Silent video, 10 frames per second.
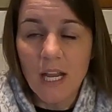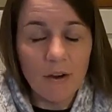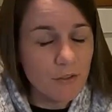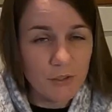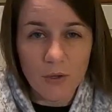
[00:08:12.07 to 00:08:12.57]

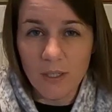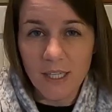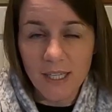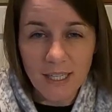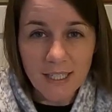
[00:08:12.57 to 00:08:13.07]

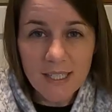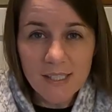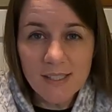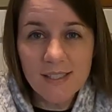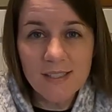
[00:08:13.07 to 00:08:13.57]
Arizona. It
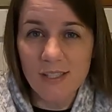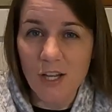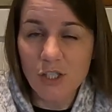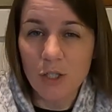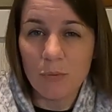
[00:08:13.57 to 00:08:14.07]
is
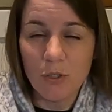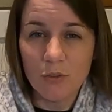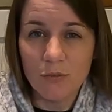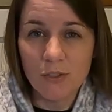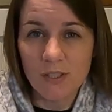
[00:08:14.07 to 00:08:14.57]
such a
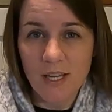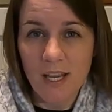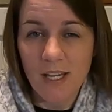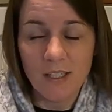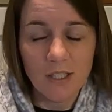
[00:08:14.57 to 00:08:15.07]
beautiful
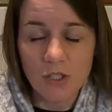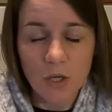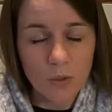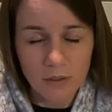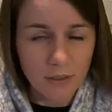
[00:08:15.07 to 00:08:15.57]
state and can
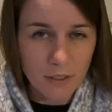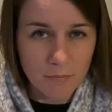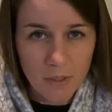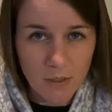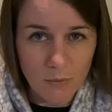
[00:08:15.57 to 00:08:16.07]
totally
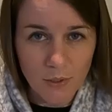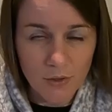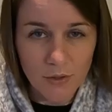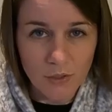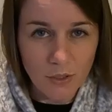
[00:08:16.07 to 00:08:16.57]
compete
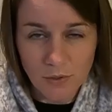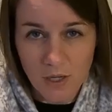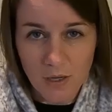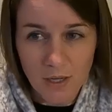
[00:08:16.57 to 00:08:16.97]
with Utah.